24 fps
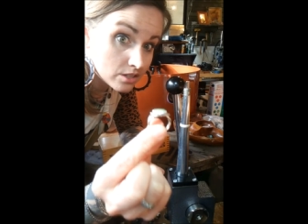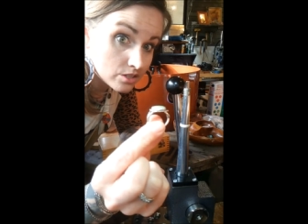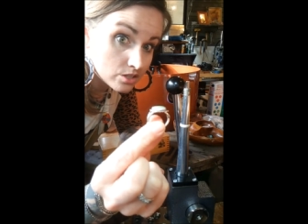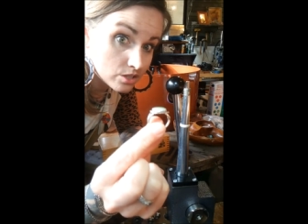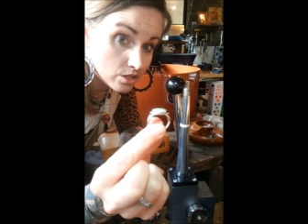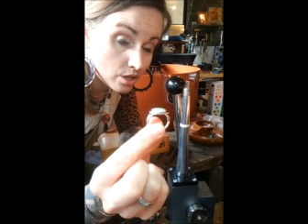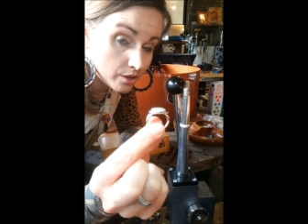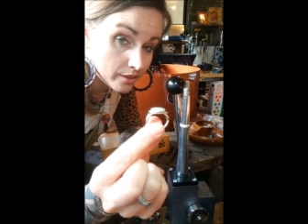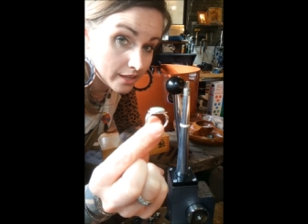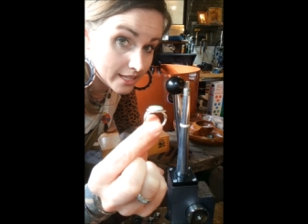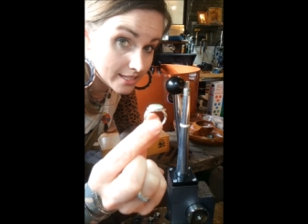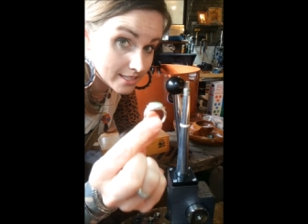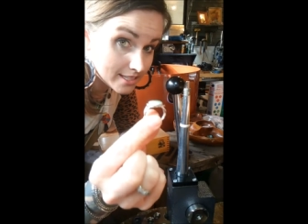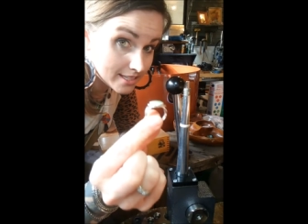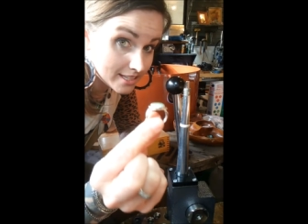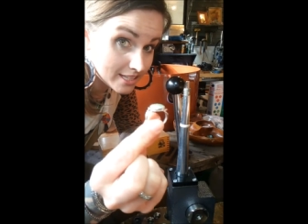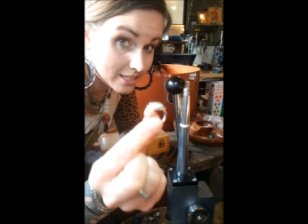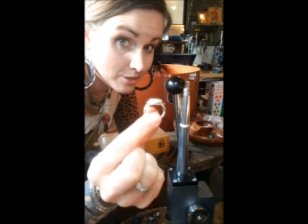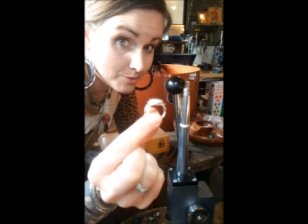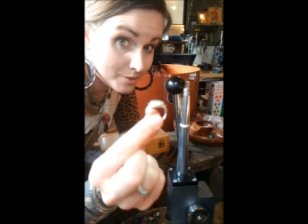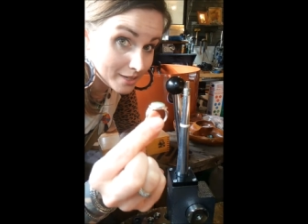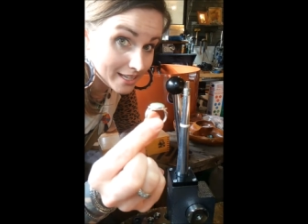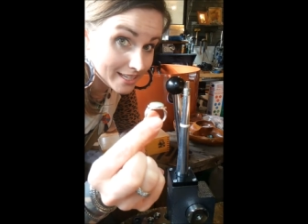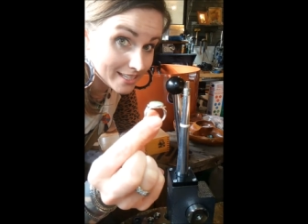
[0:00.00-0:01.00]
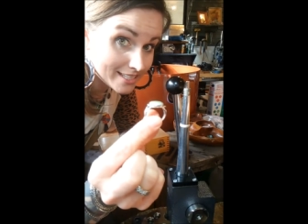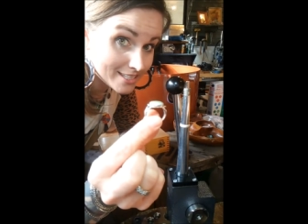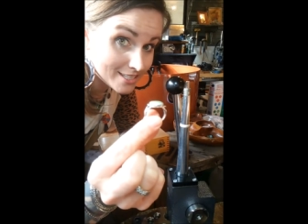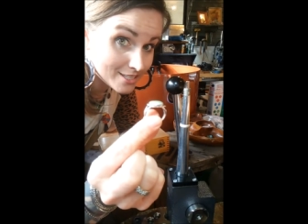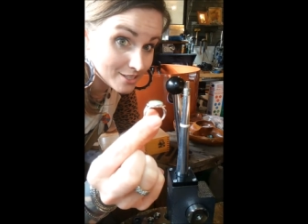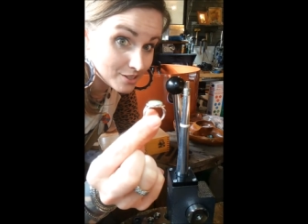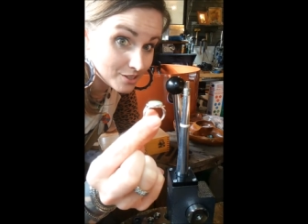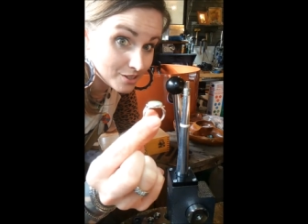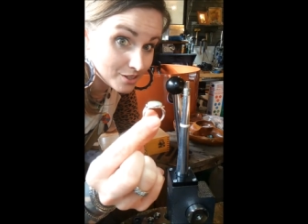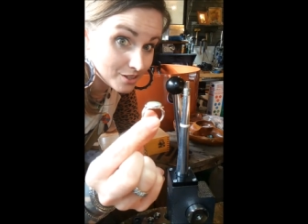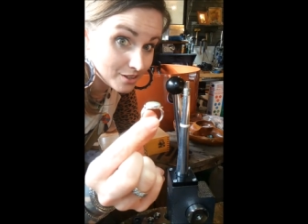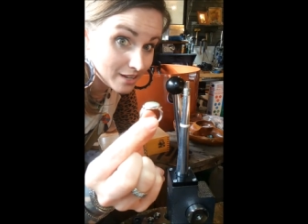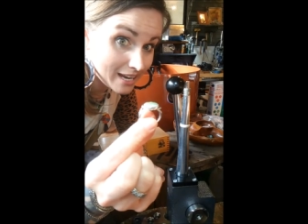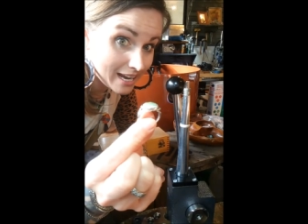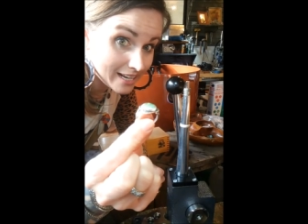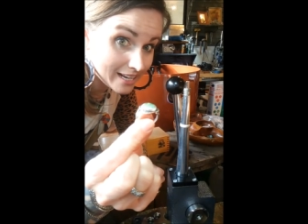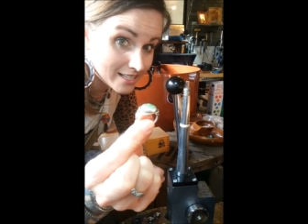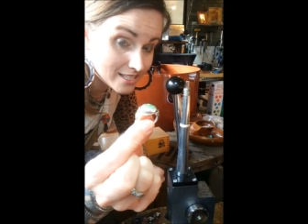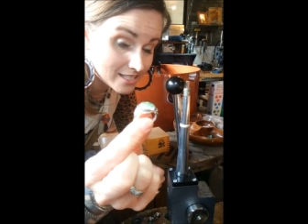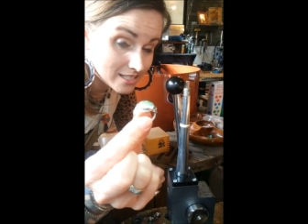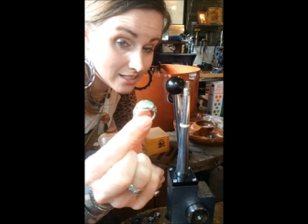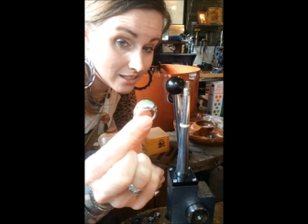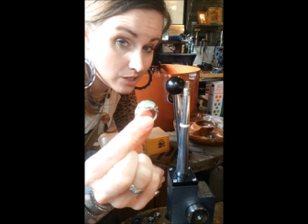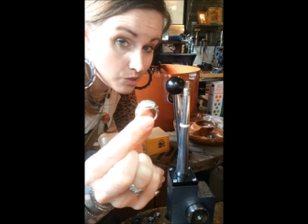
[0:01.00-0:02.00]
So that's a good way to
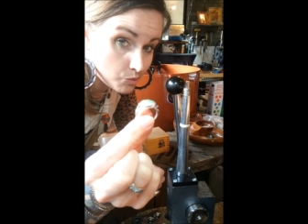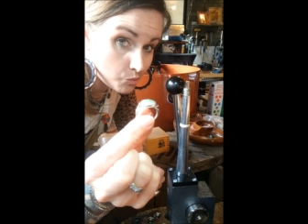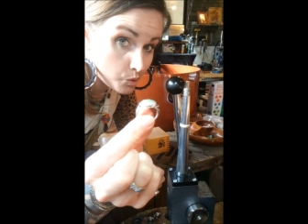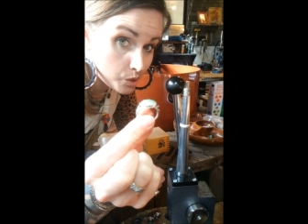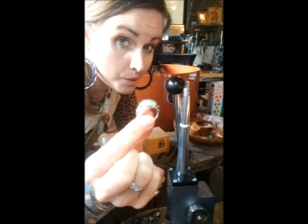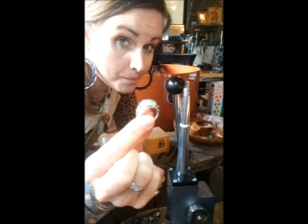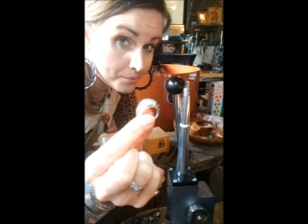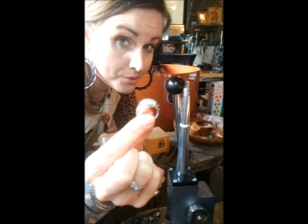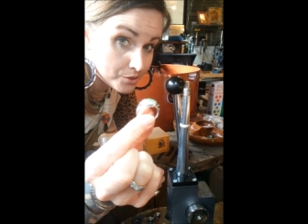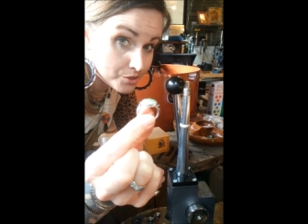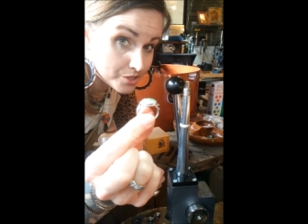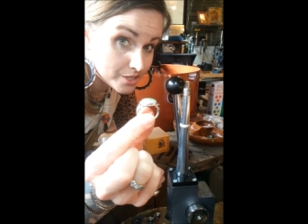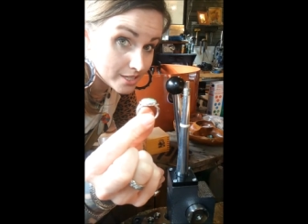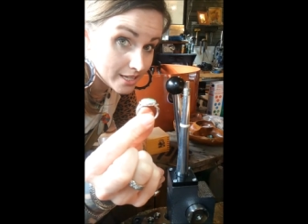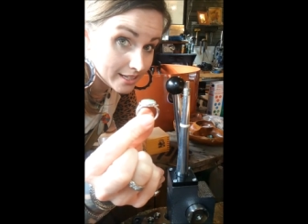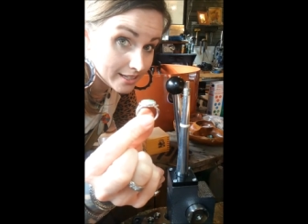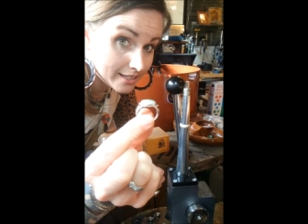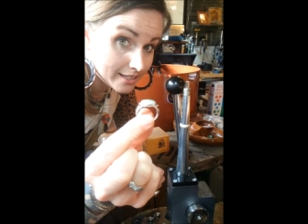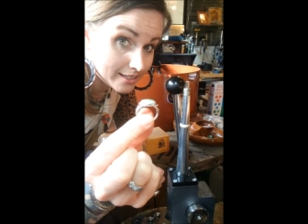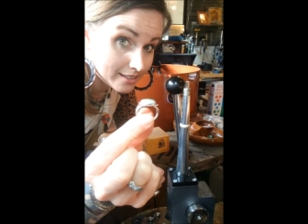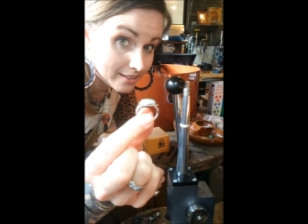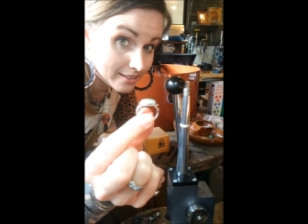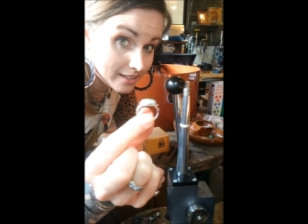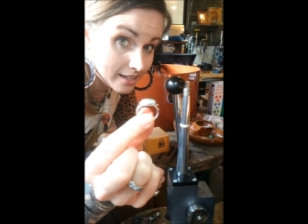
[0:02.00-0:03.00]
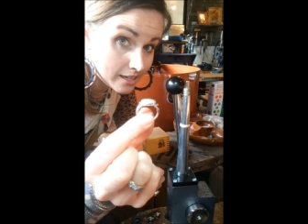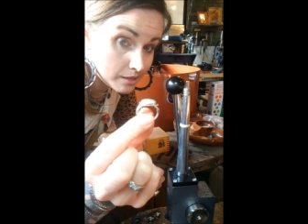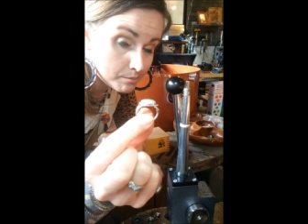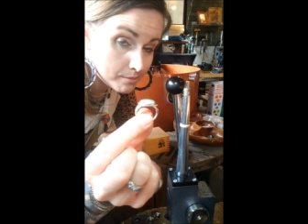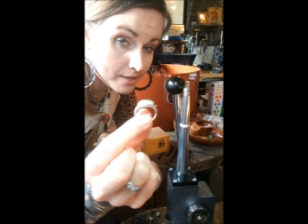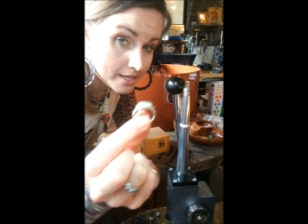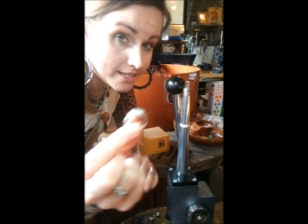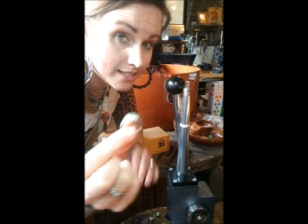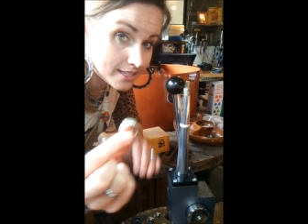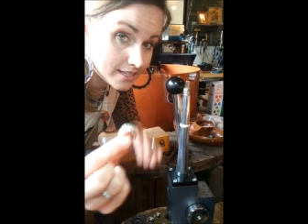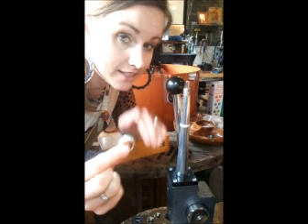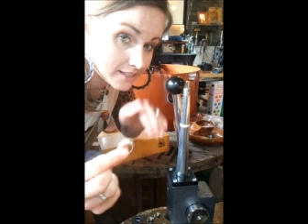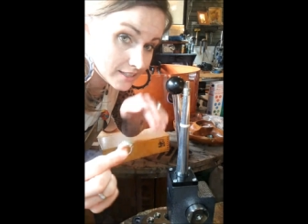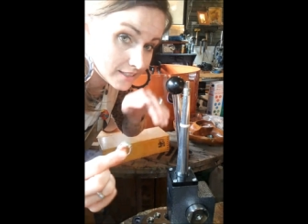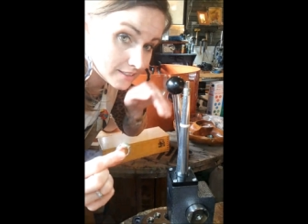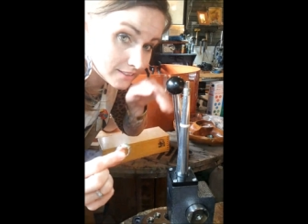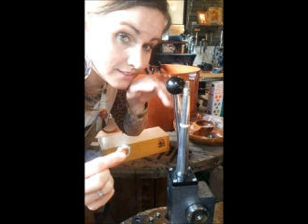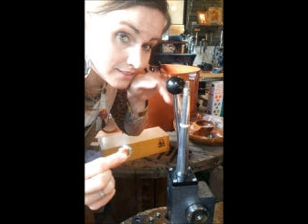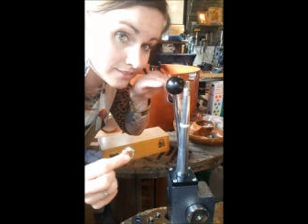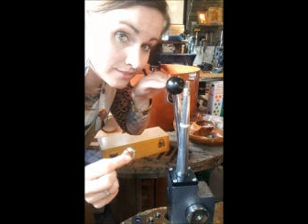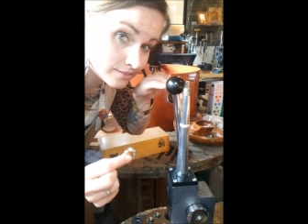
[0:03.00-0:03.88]
accidentally warp your setting and make it